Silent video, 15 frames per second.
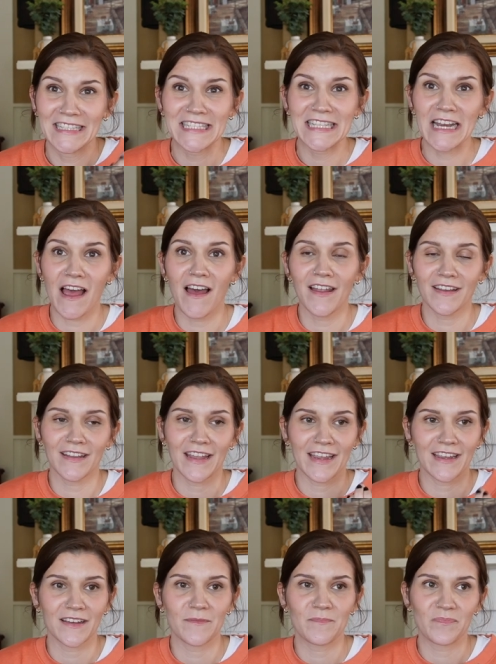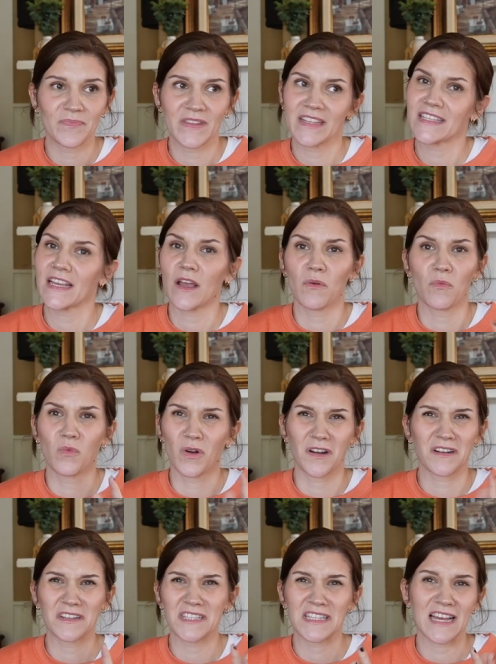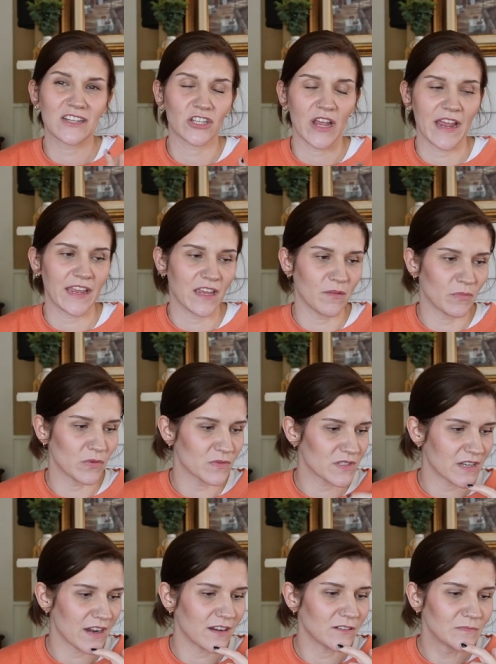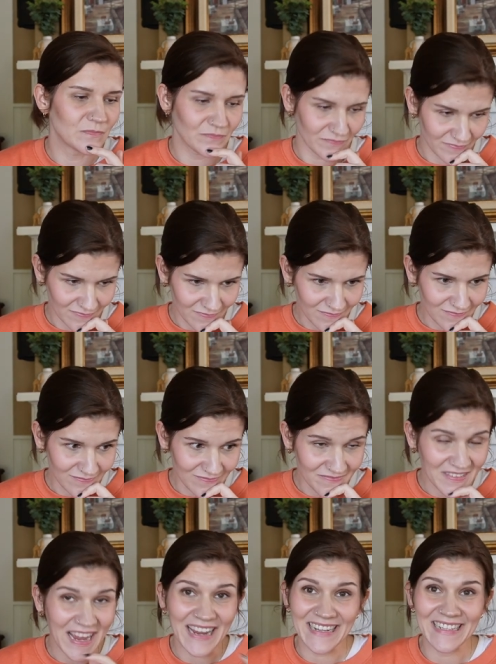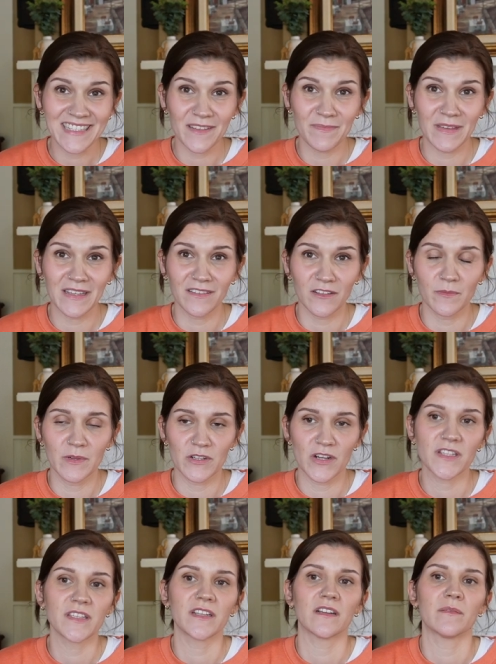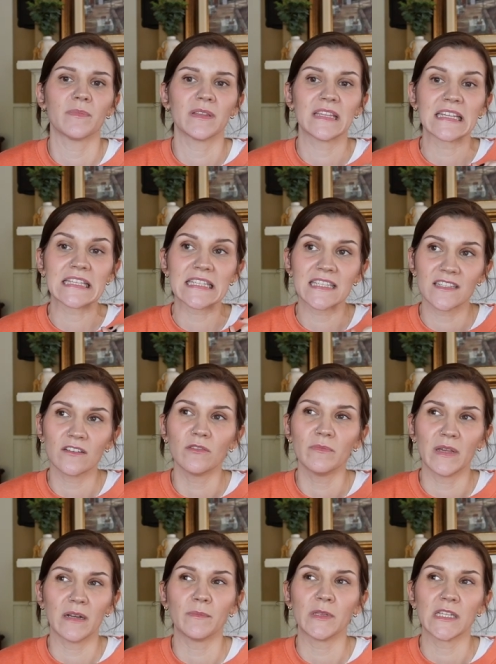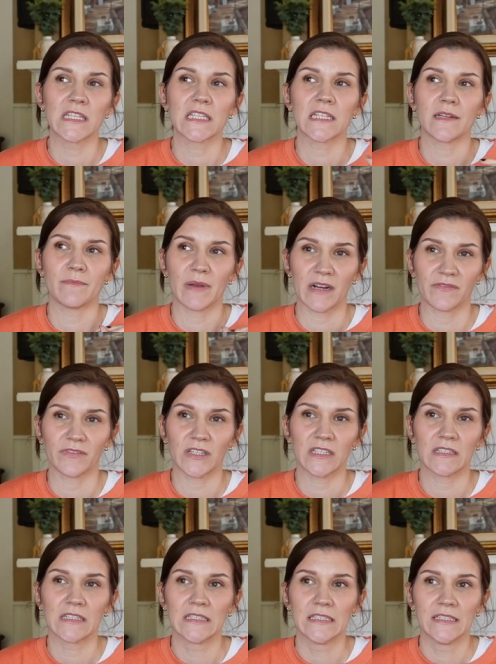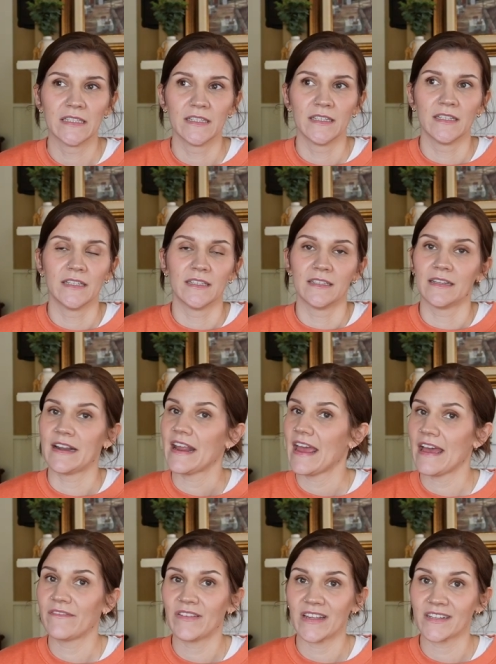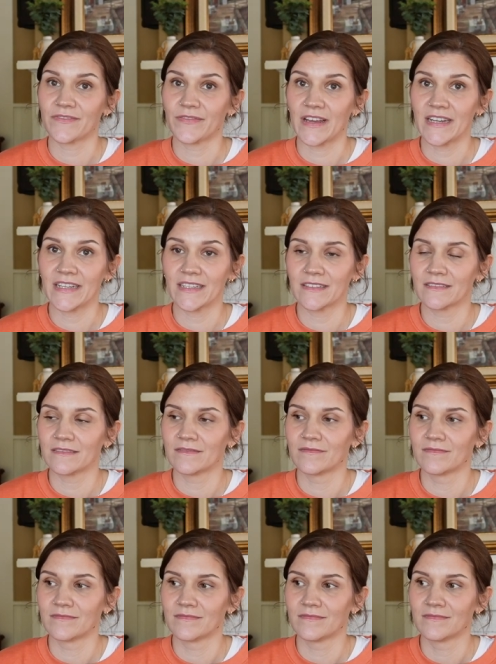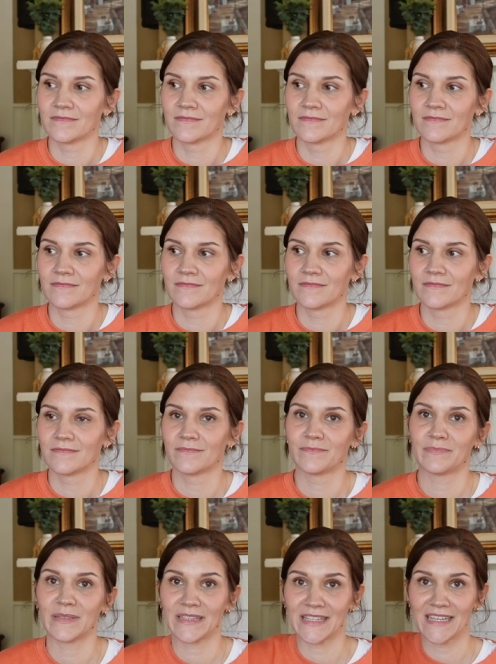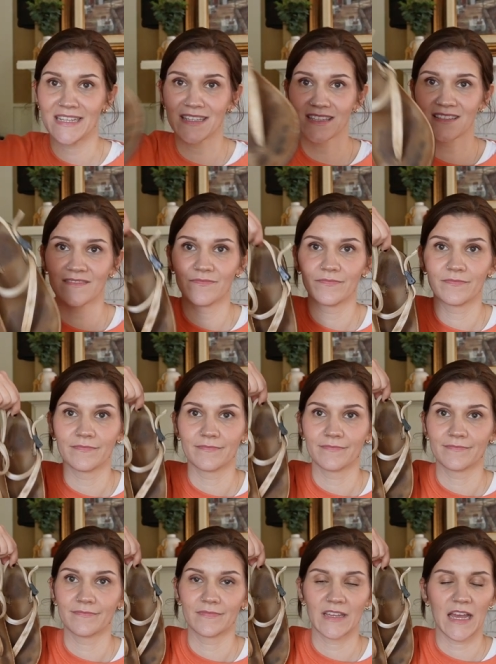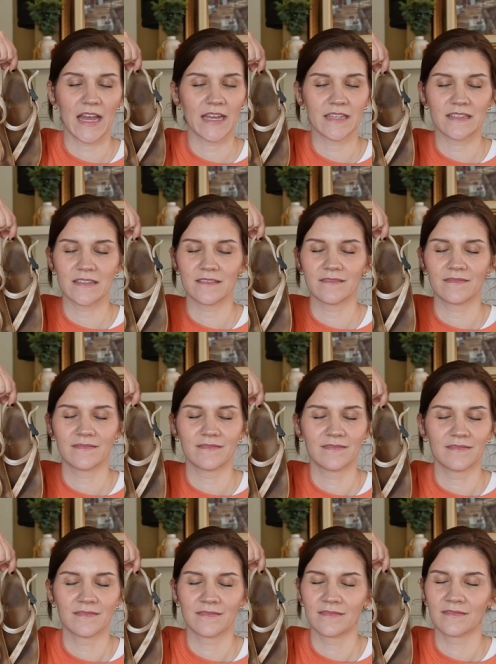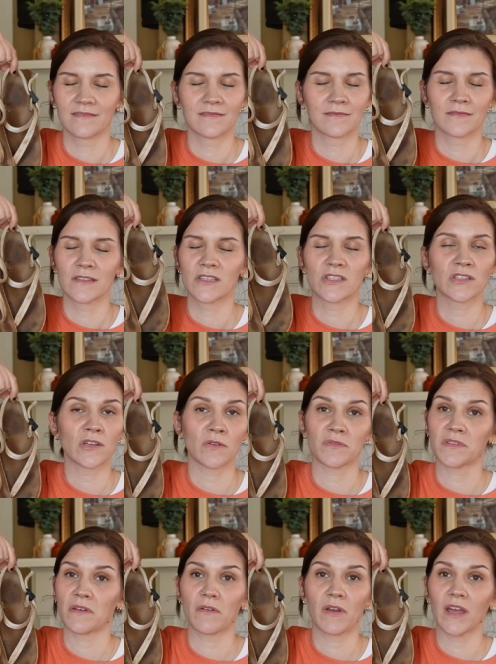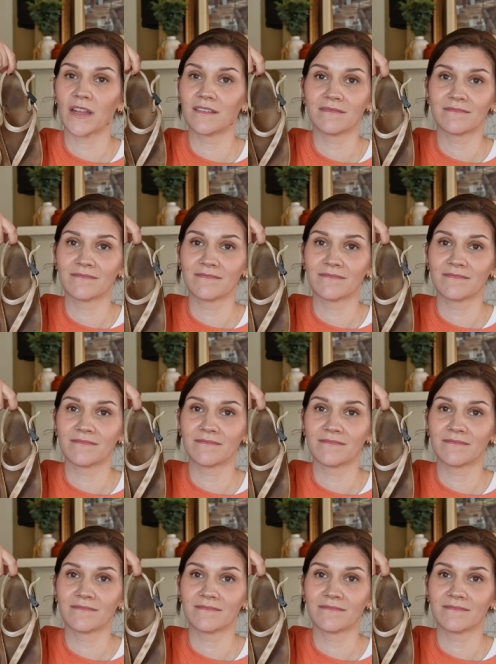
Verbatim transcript: that's not like a, it's like a work slash hiking boot style. I need something a little bit dressier, but that's still minimalist and barefoot. And I have yet to find it. But these, guys, so, so good